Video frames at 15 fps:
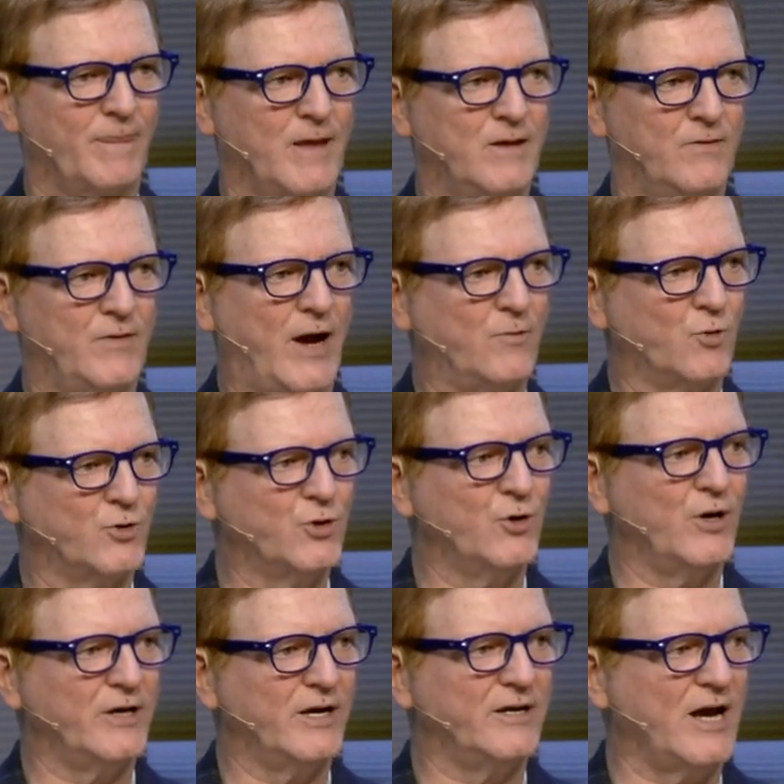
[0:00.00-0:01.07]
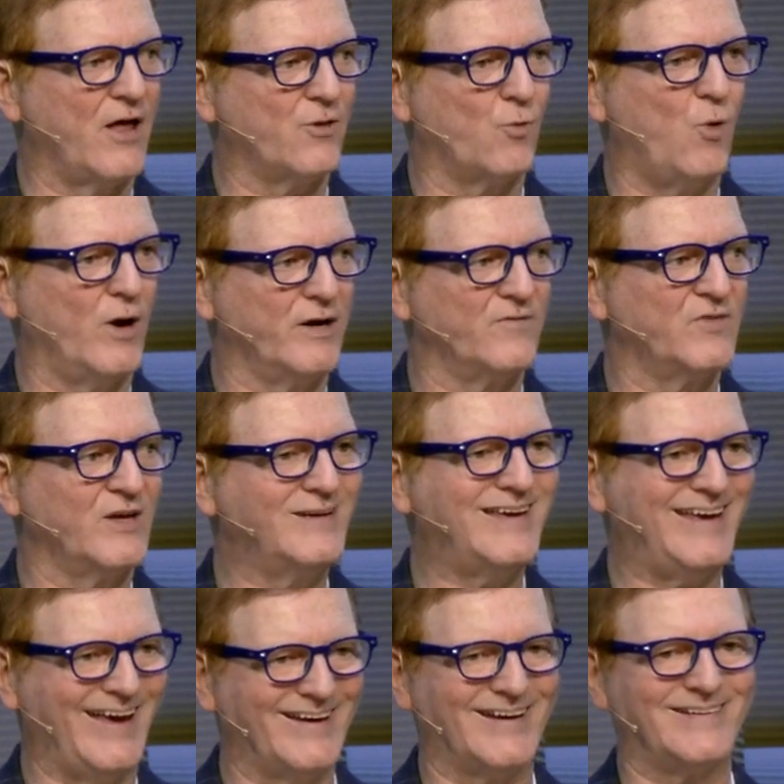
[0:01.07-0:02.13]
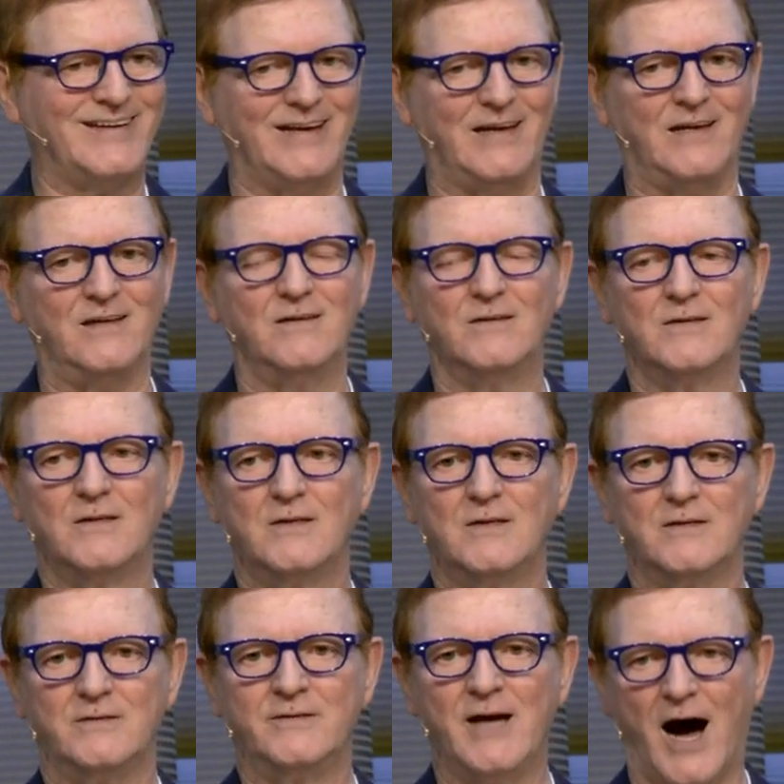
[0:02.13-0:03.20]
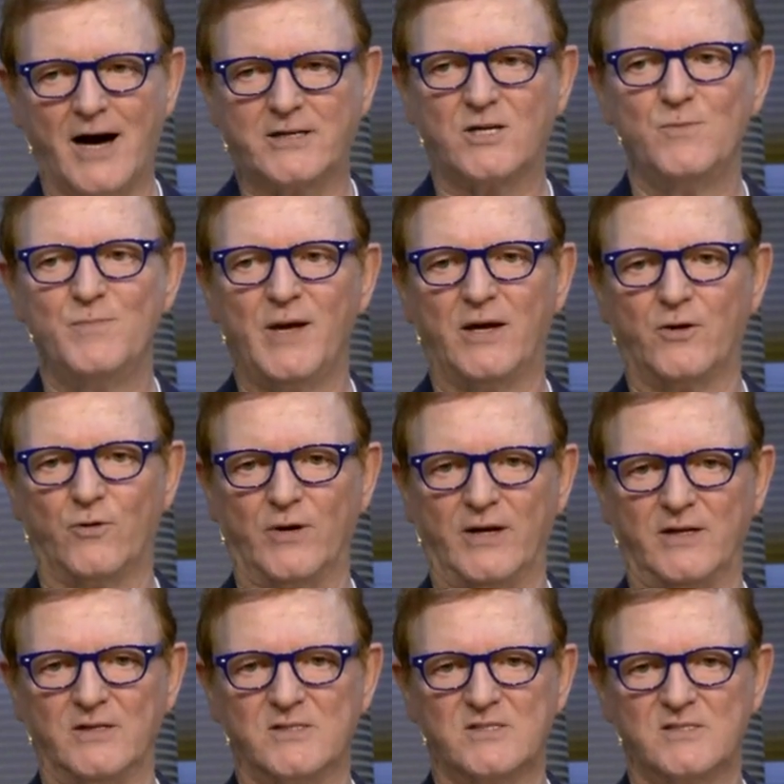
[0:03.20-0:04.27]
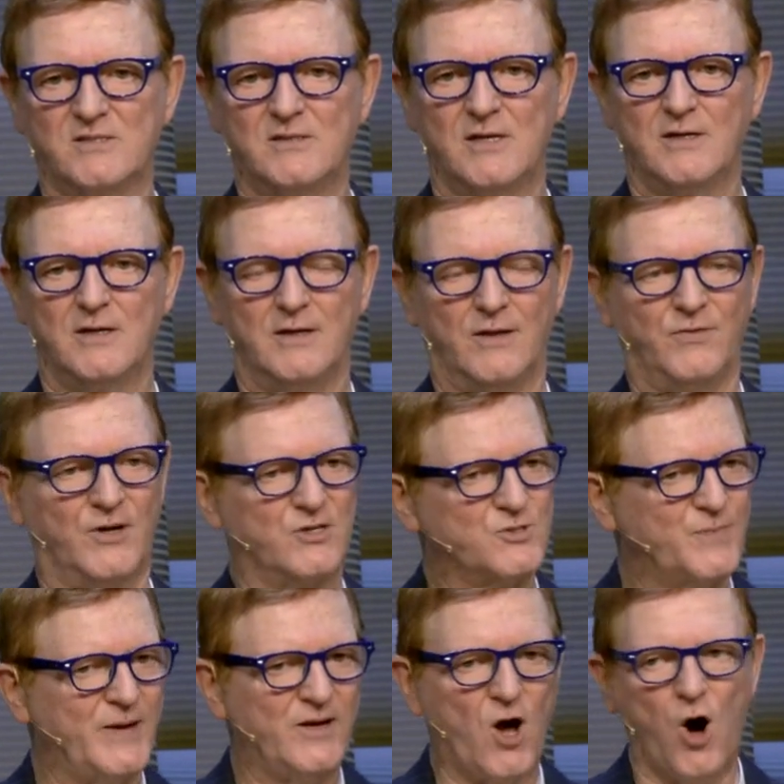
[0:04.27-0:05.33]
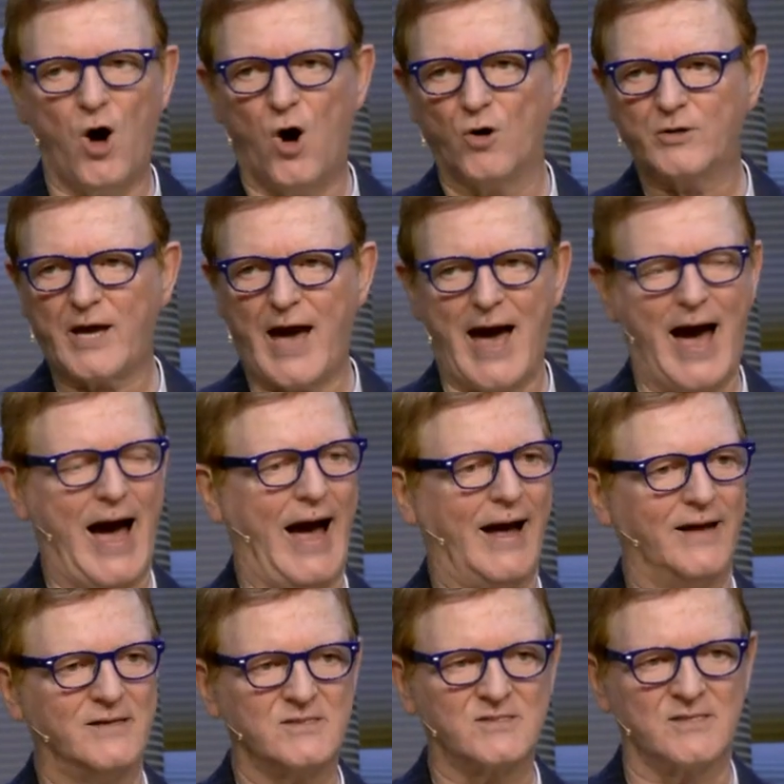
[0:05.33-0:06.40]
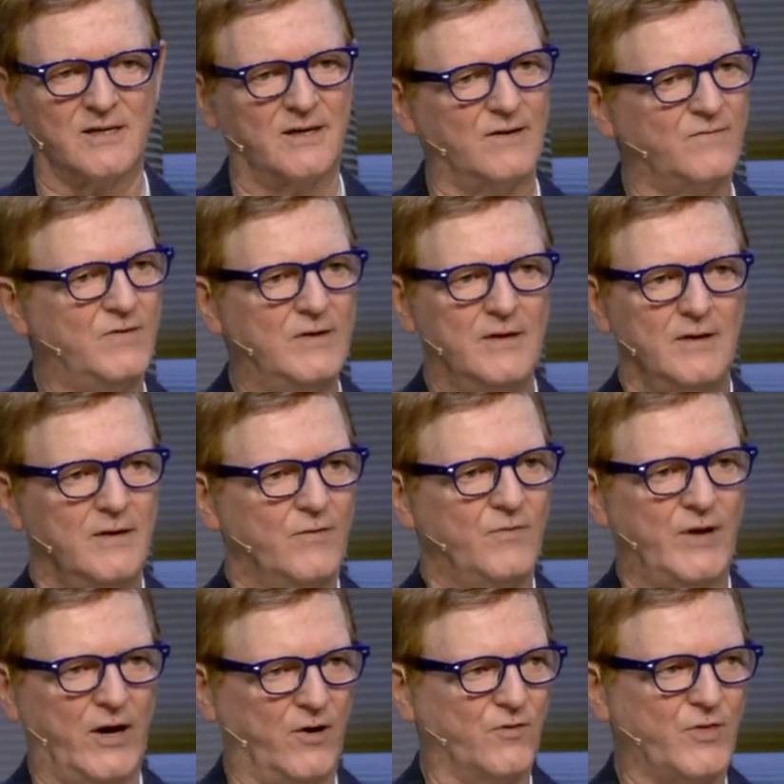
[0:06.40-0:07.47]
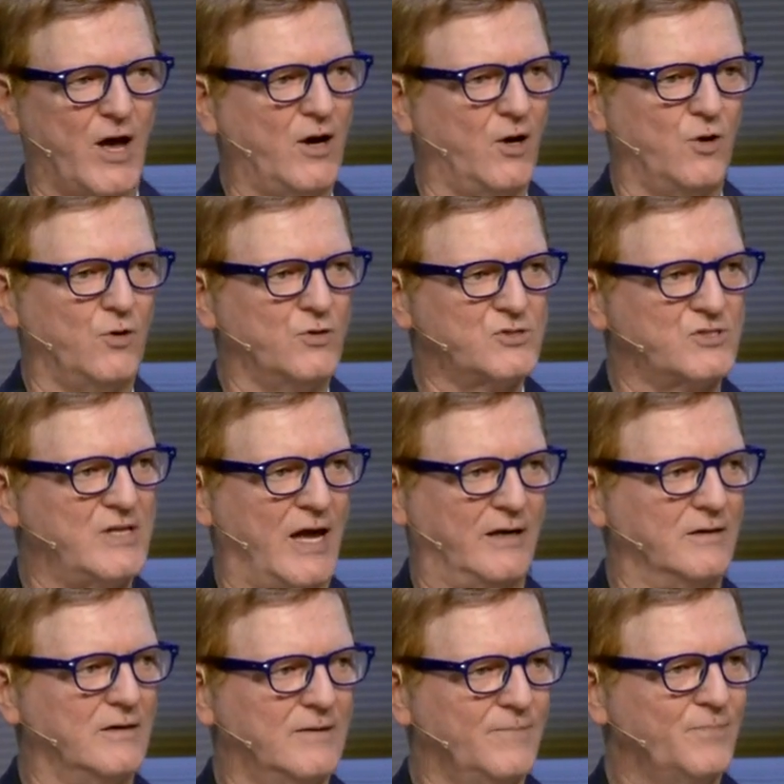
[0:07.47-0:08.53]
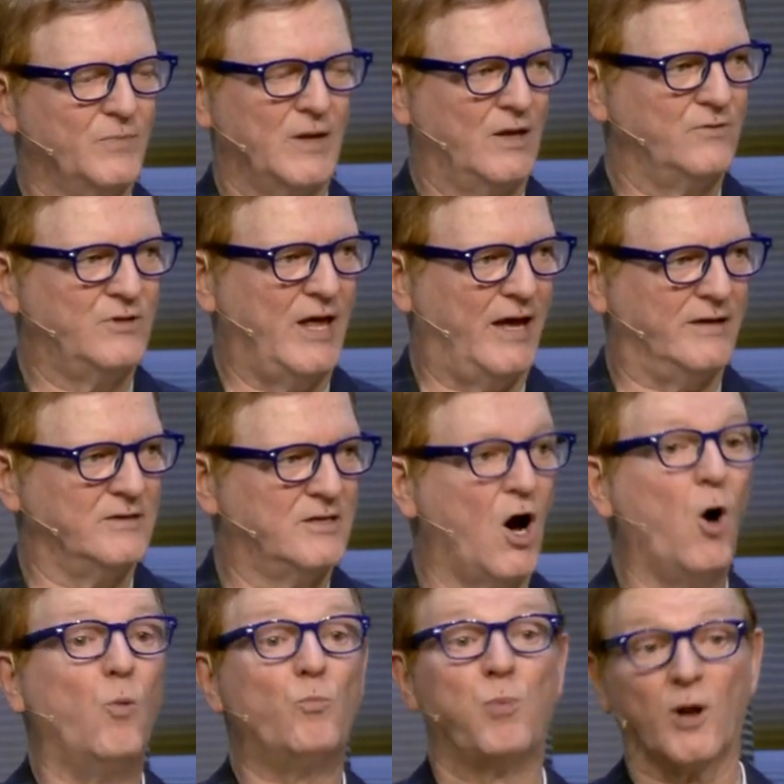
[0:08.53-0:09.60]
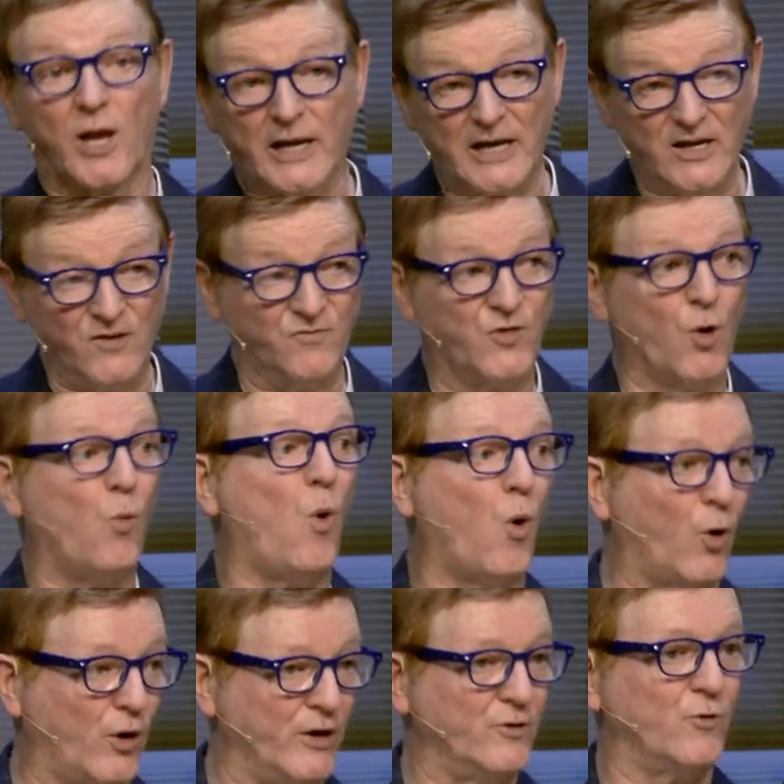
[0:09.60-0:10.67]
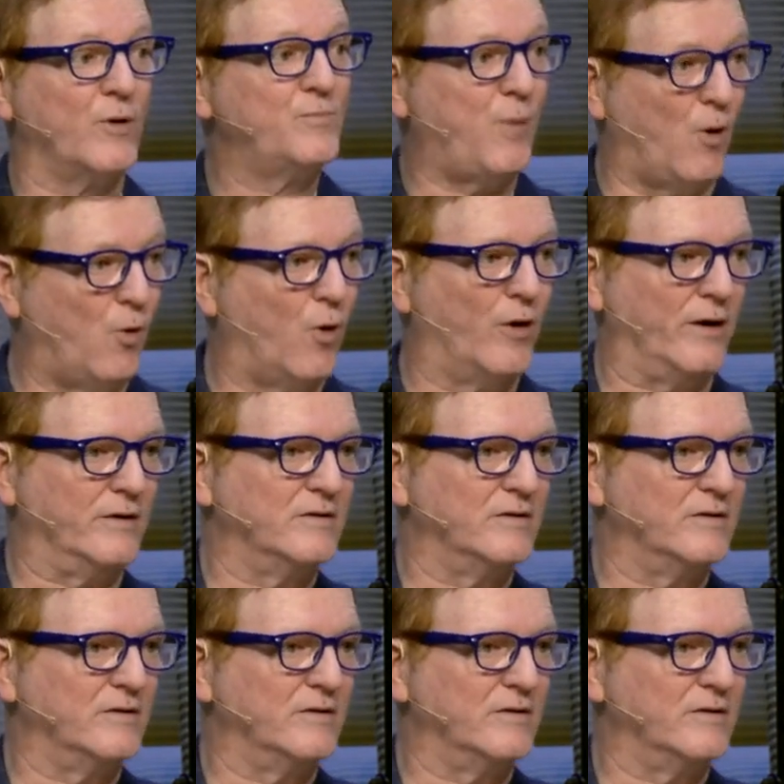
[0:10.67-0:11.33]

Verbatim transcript: They were doing another one of the Kennedy documentaries. And there's been all kinds of, there are those that, that don't believe the Warren report.